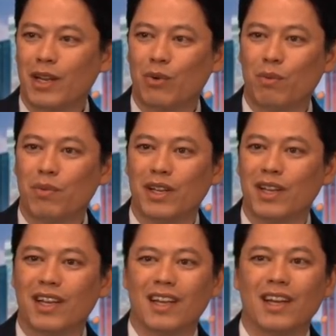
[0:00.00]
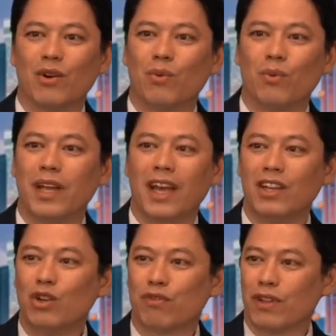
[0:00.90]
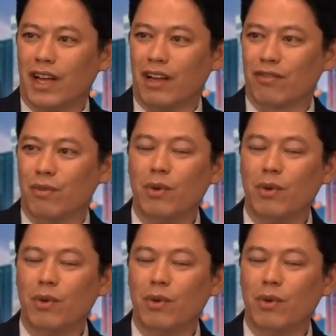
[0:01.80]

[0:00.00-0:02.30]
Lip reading: it would be, we hate you for life.